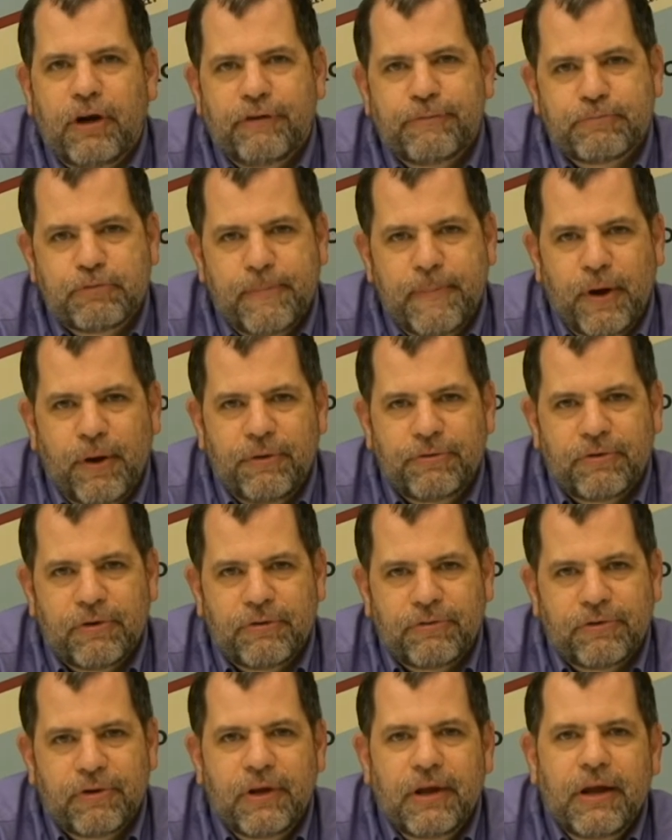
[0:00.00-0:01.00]
of
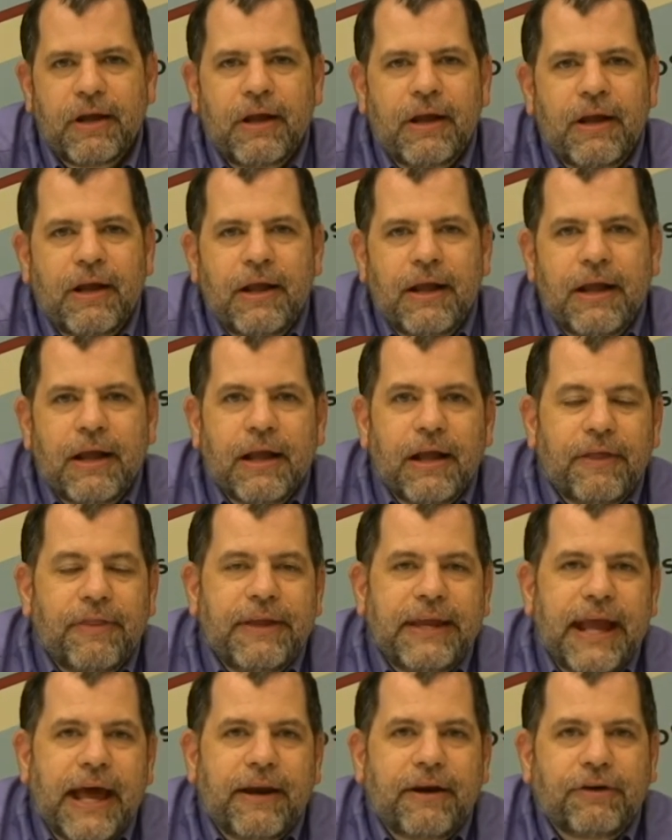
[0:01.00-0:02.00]
proposals.
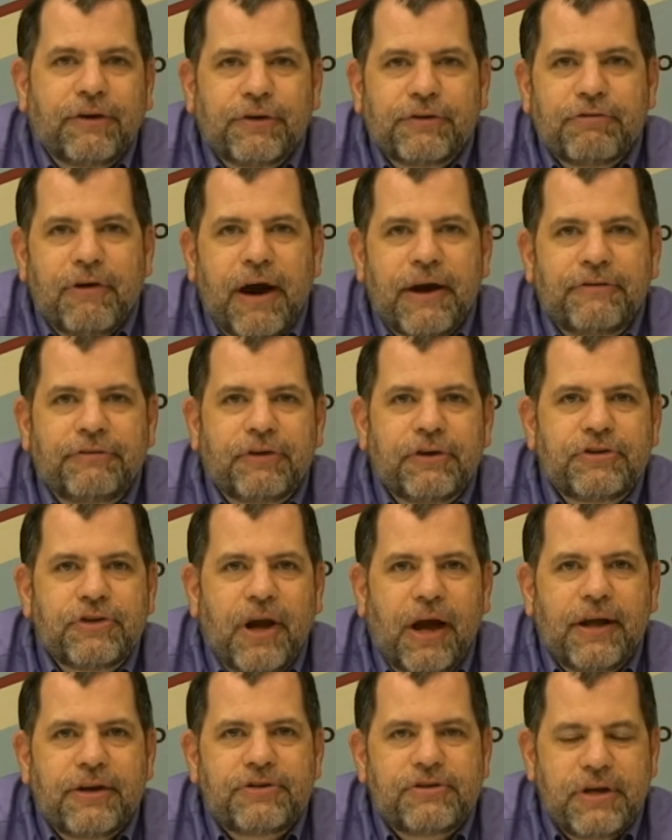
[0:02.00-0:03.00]
The editor tries to
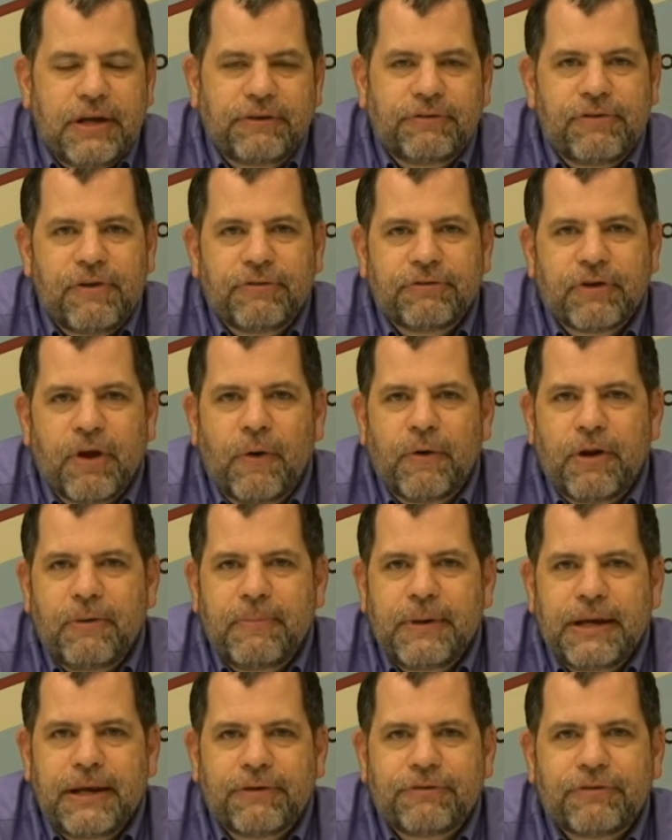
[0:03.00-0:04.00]
judge, is this going to
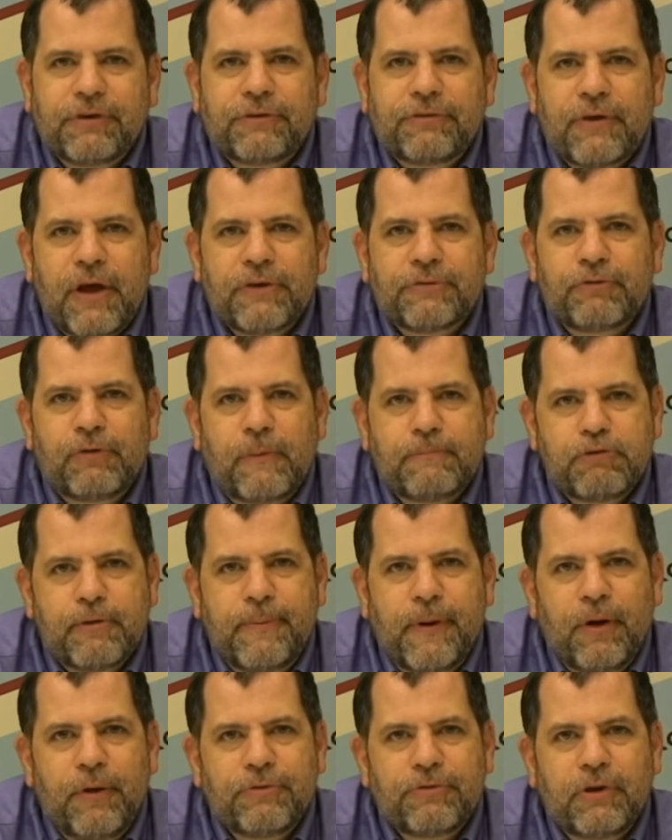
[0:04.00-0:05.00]
be a successful
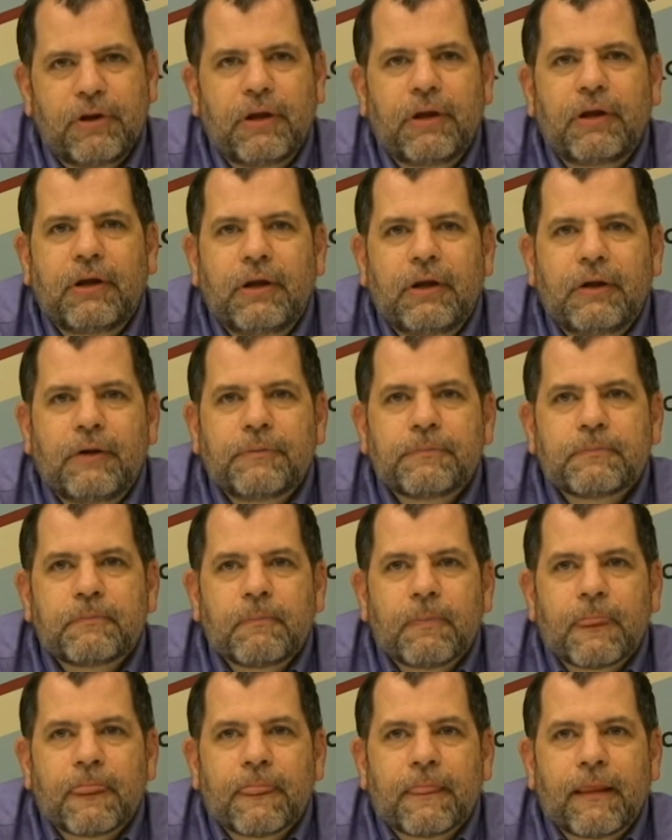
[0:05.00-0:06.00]
proposal?
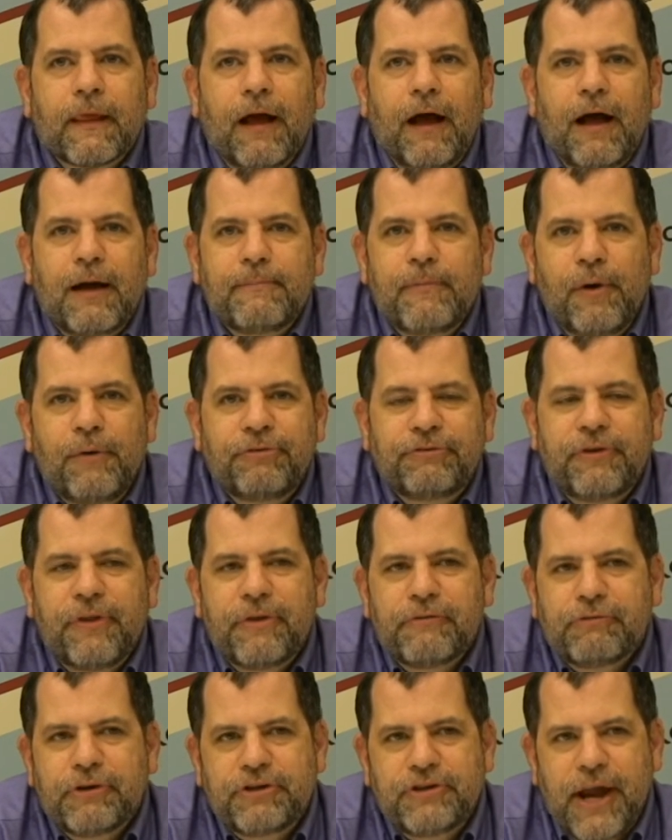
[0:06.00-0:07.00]
Most of
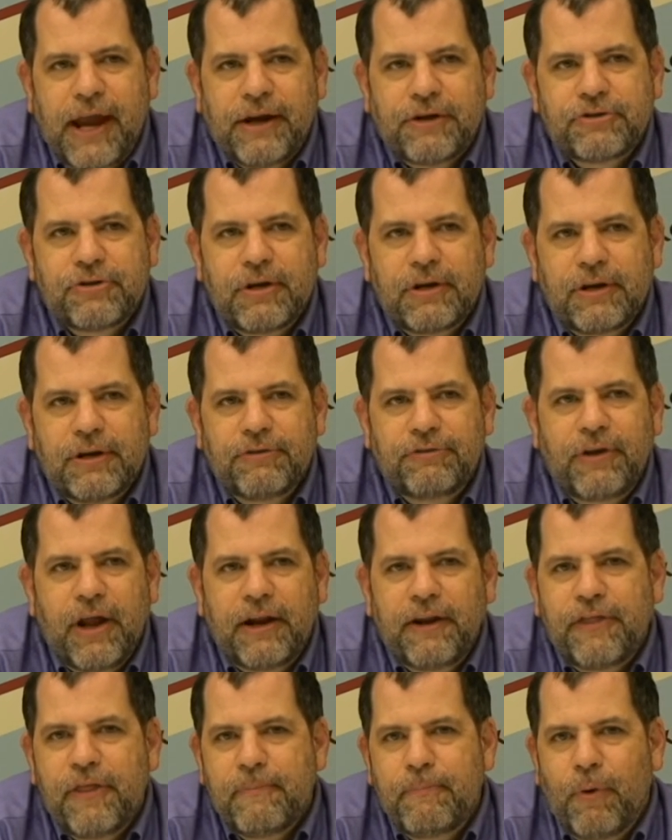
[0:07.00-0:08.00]
the rejection is
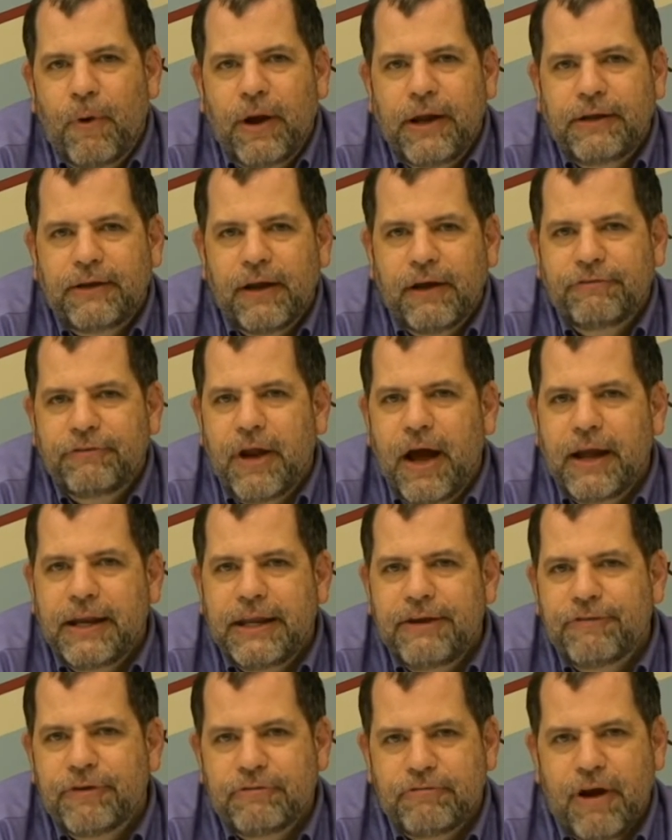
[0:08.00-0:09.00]
done at the point of not
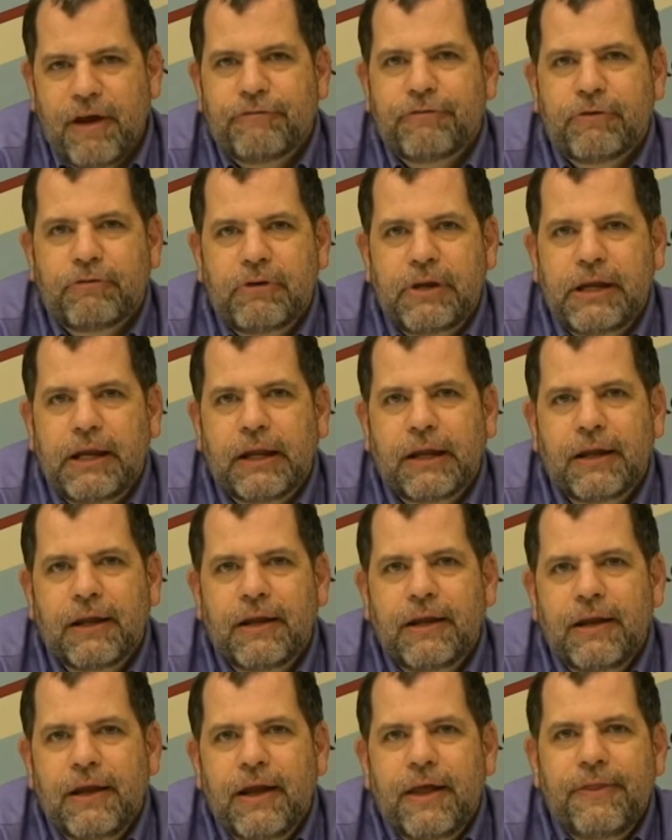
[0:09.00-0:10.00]
even refereeing.
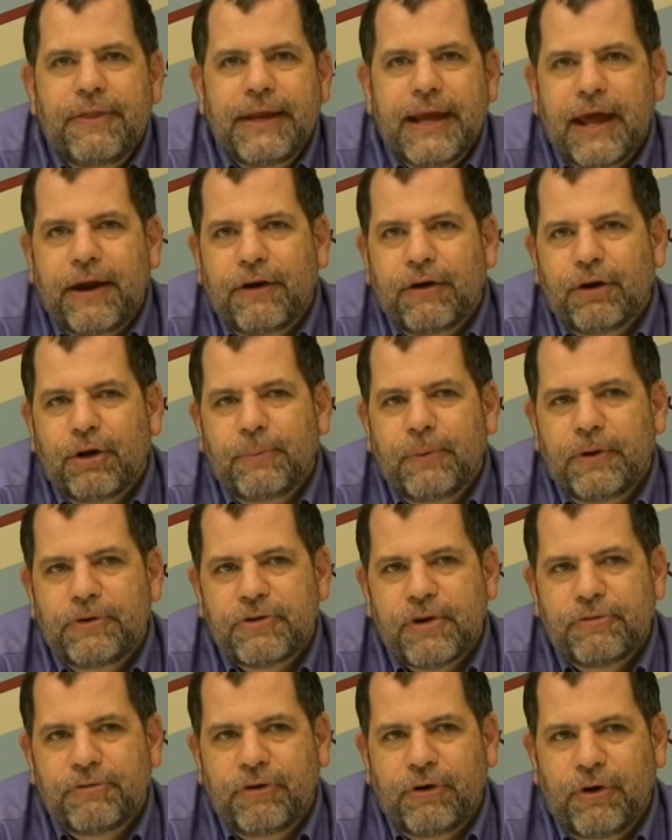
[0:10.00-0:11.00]
The editor will
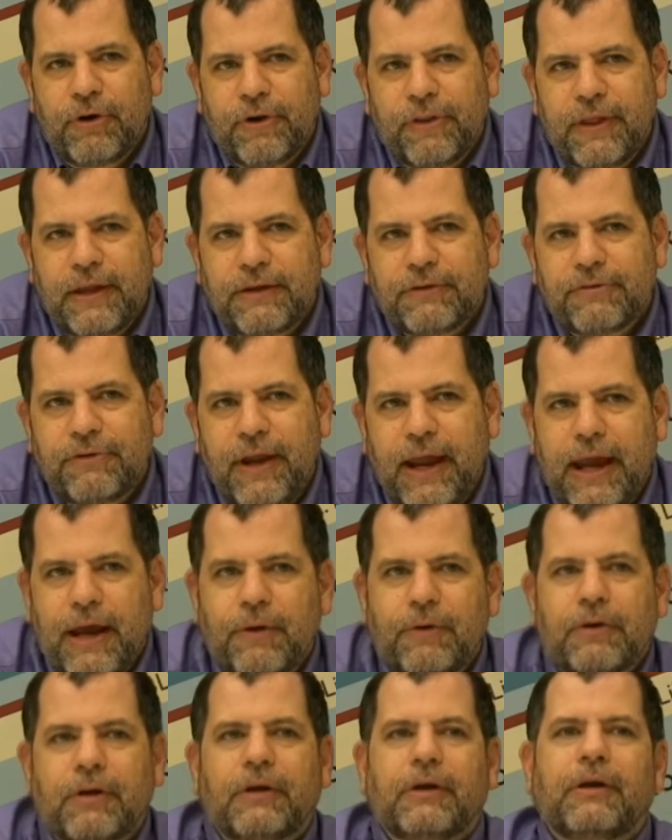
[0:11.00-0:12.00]
just turn things
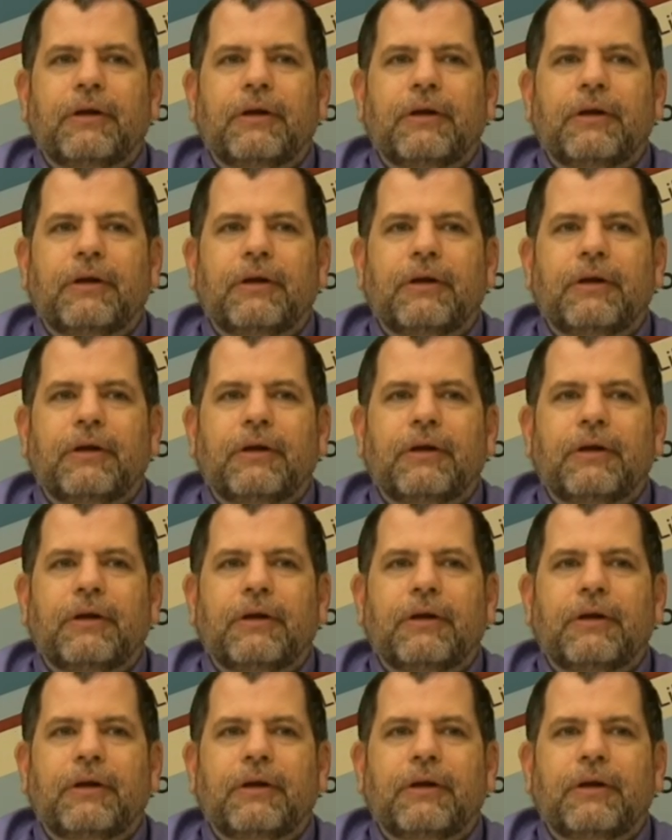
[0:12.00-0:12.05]
down.